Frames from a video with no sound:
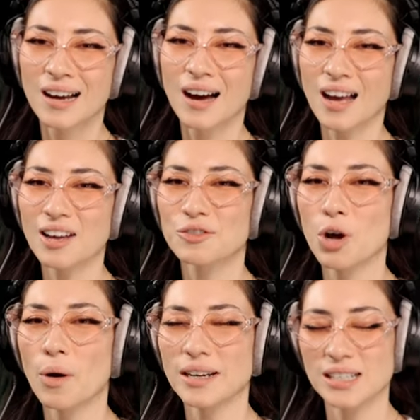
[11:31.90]
I have no
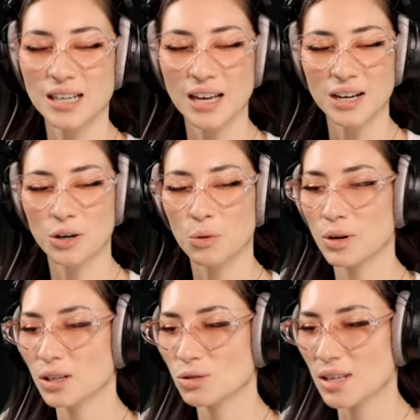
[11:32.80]
idea, Arrow. What are
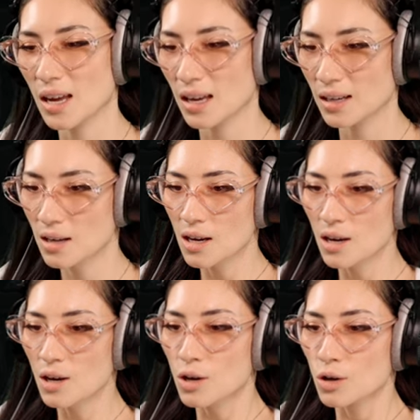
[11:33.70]
you saying?
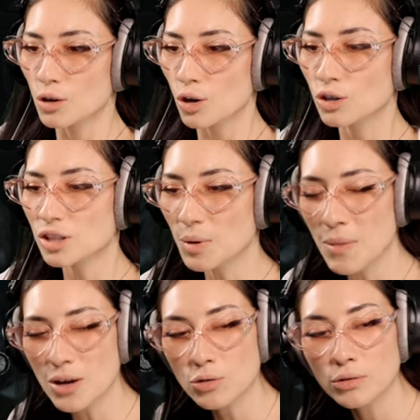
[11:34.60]
Kusabi
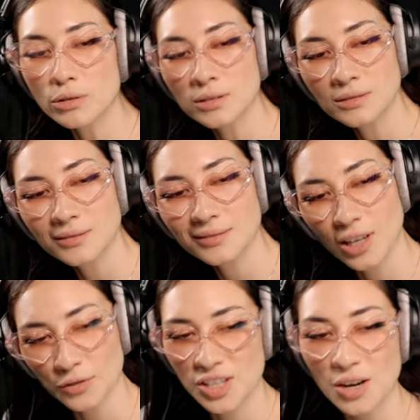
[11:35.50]
Maru. You have
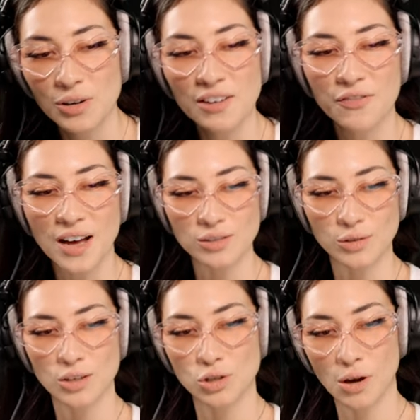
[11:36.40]
to say it really fast,
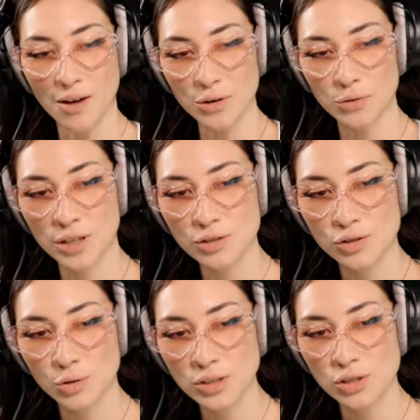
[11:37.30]
okay? Do you have a real
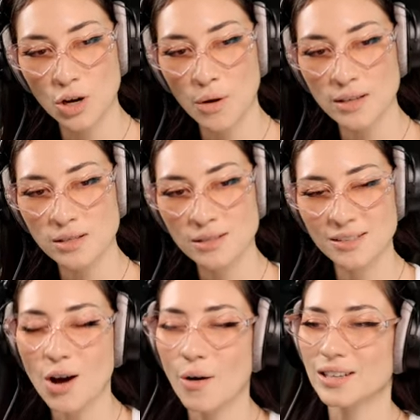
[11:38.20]
sword? Show us.
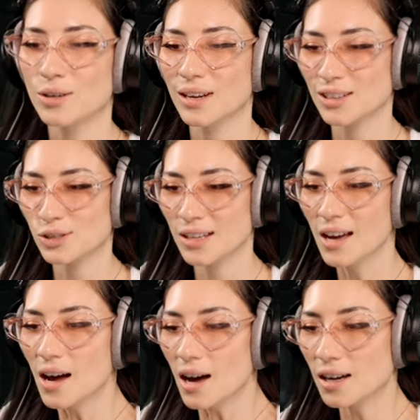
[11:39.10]
No, I don't, actually.
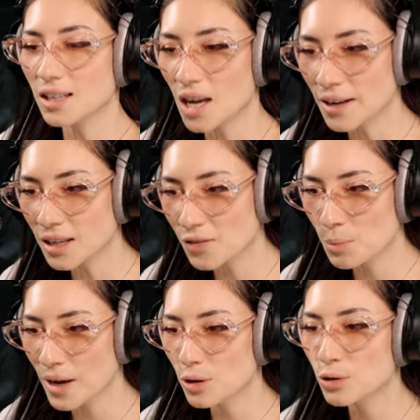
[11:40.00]
A katana given
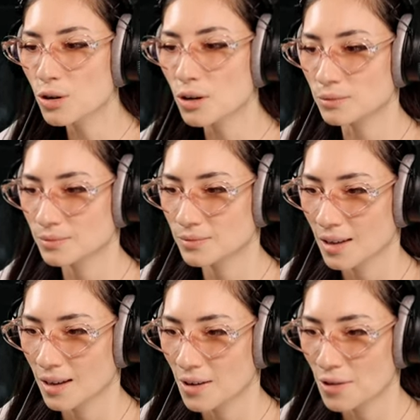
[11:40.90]
by Kuro,
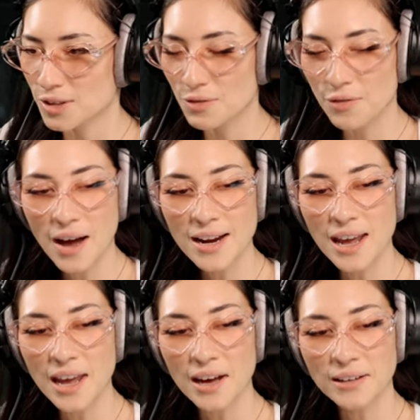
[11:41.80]
the divine
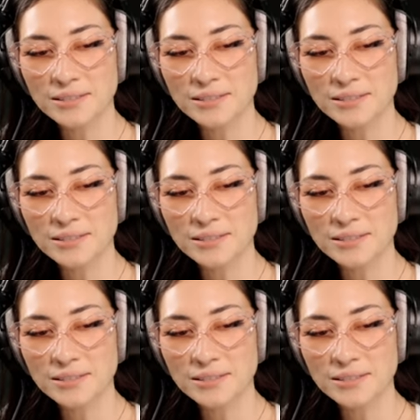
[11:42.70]
heir.